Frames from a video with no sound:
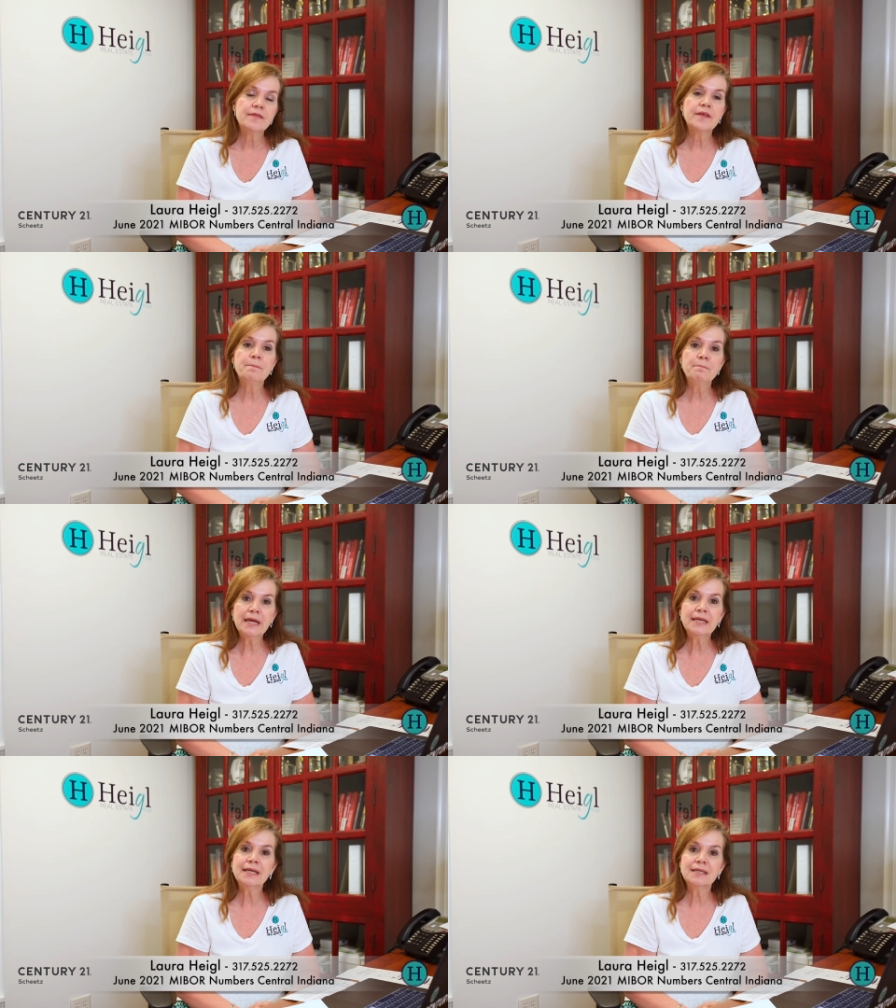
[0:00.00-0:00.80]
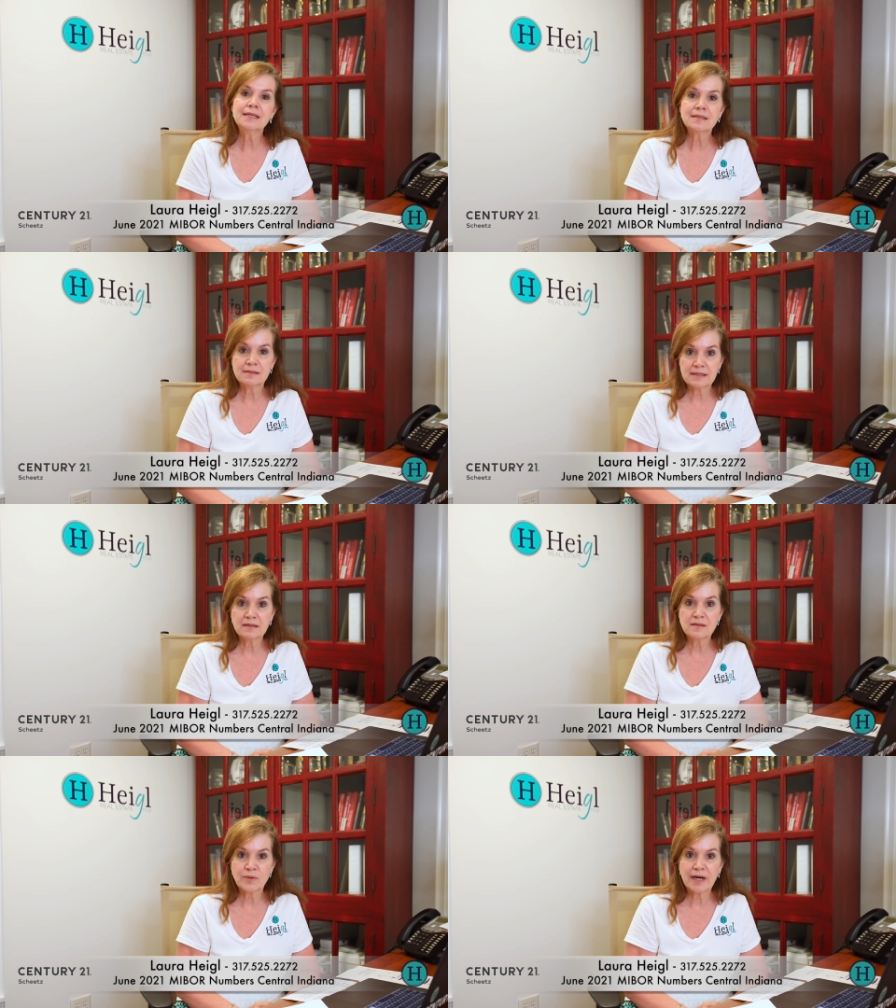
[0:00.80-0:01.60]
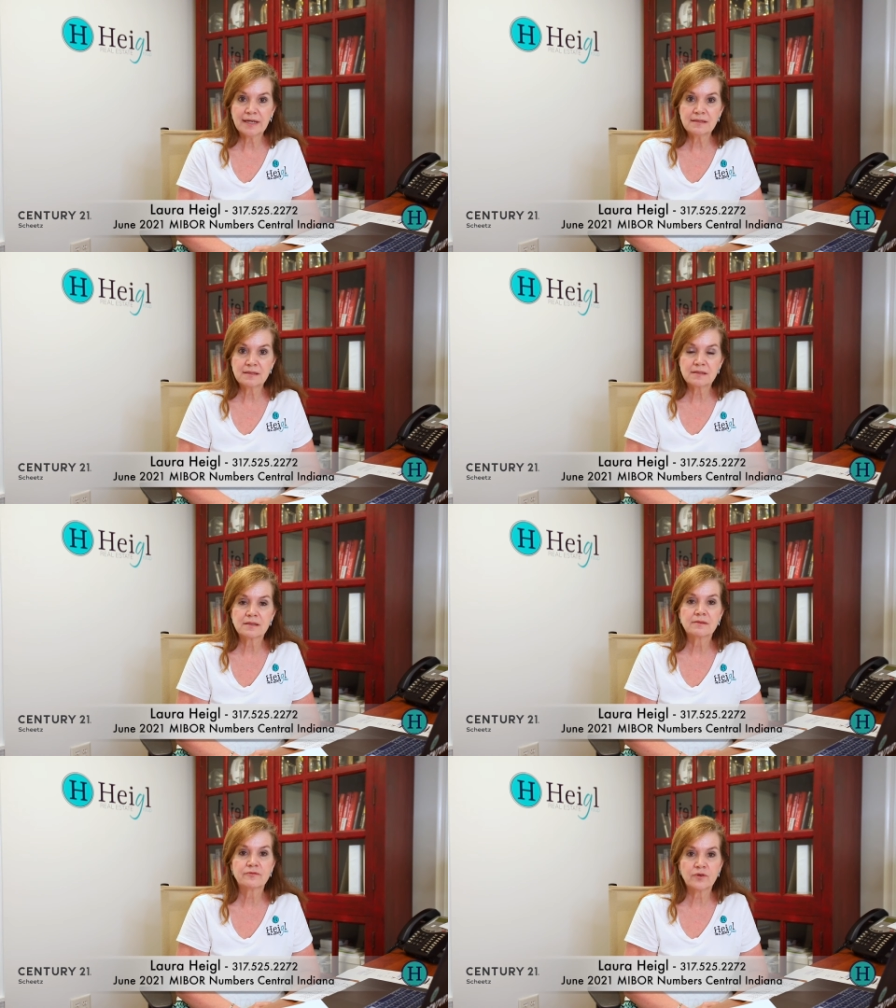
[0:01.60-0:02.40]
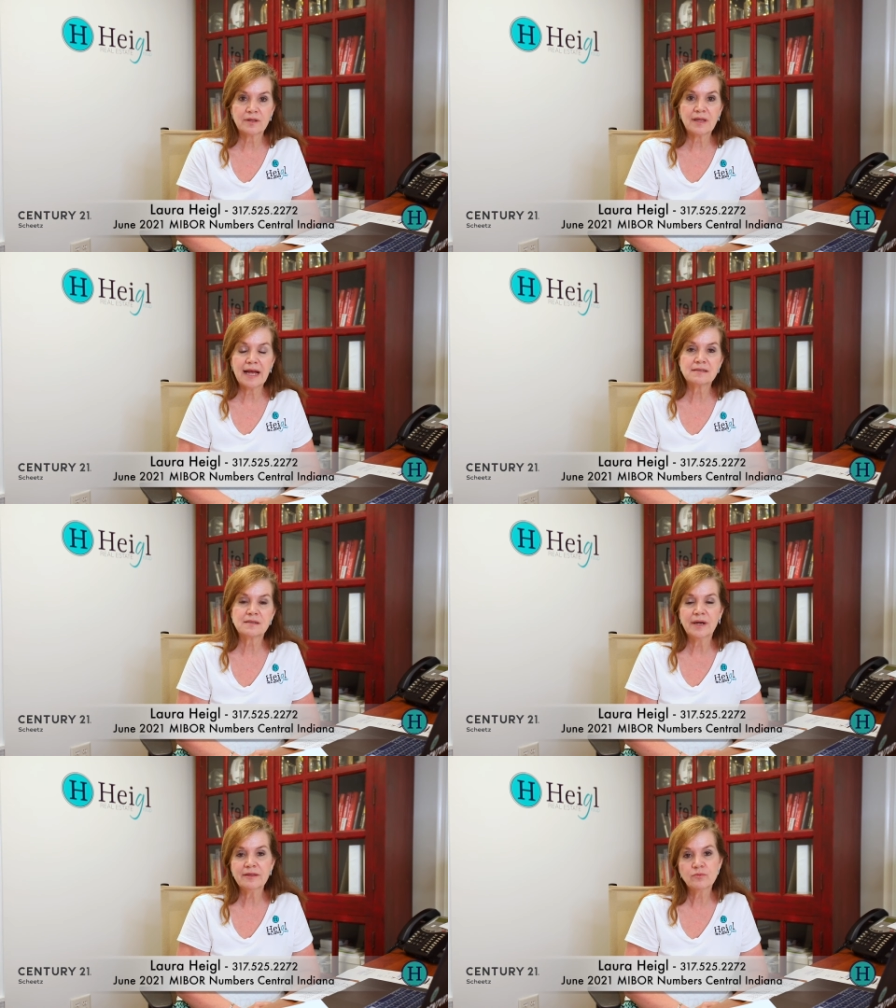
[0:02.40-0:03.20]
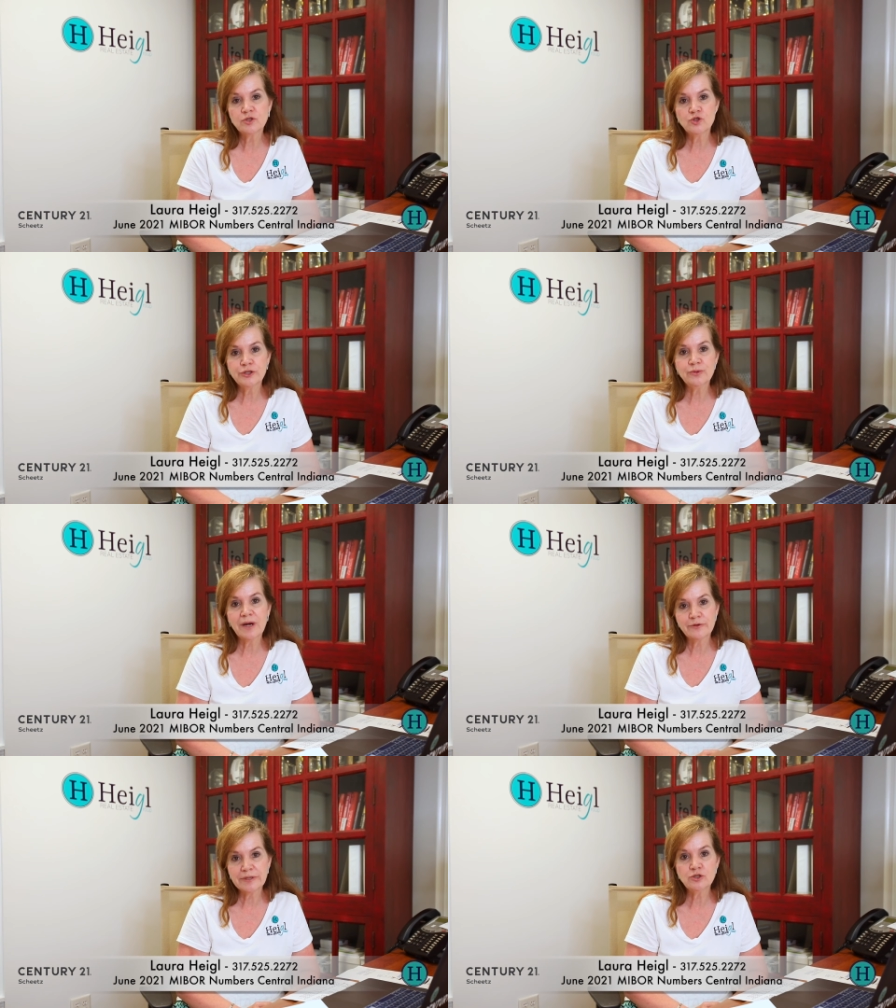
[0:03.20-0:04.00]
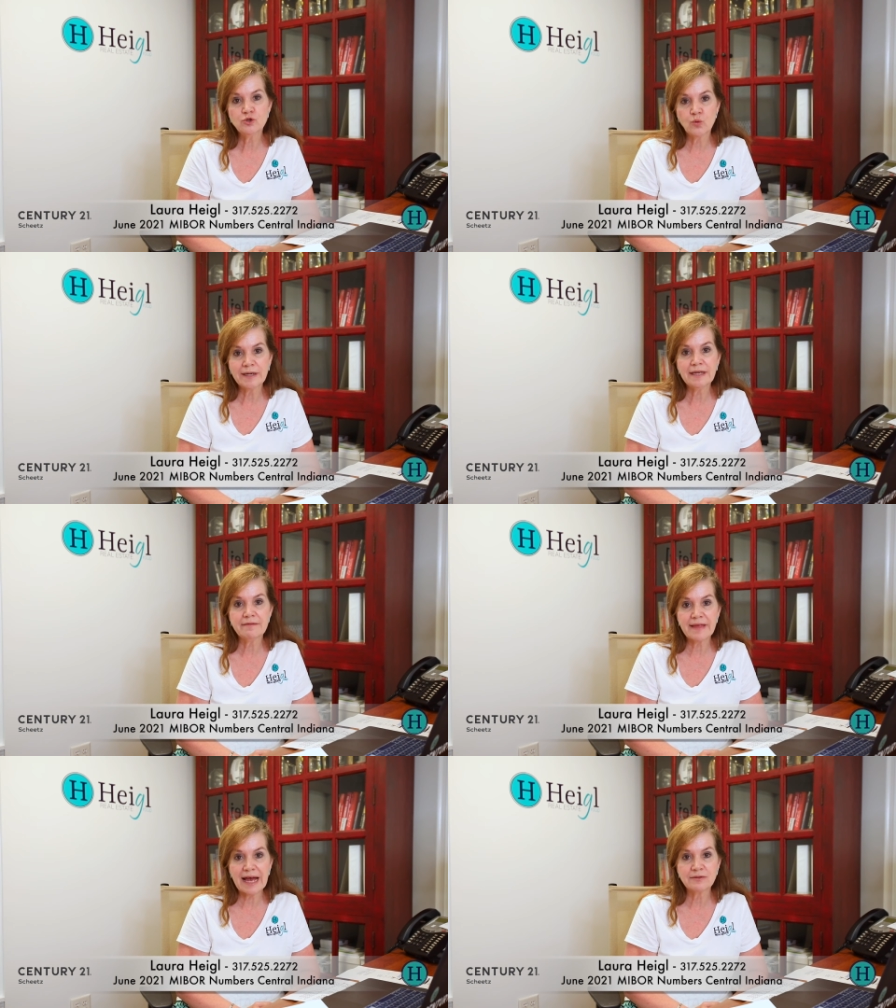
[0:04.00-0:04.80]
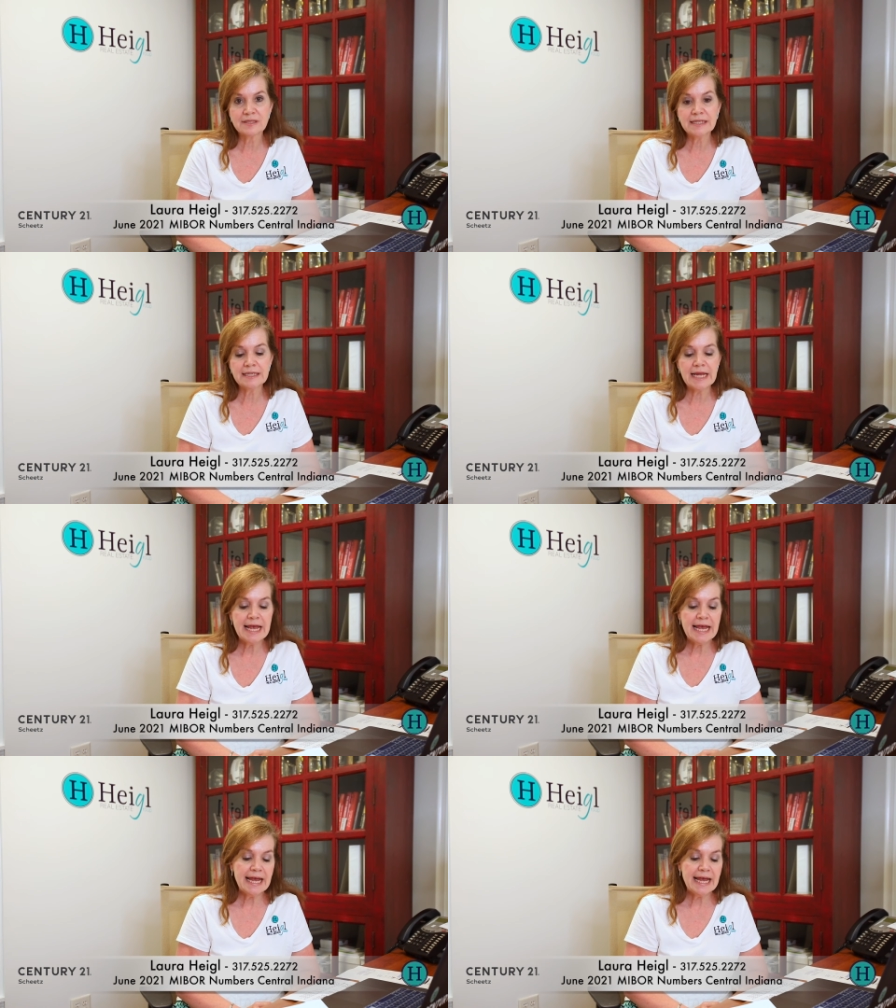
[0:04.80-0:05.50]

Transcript: The median sales price for the last month was 220,000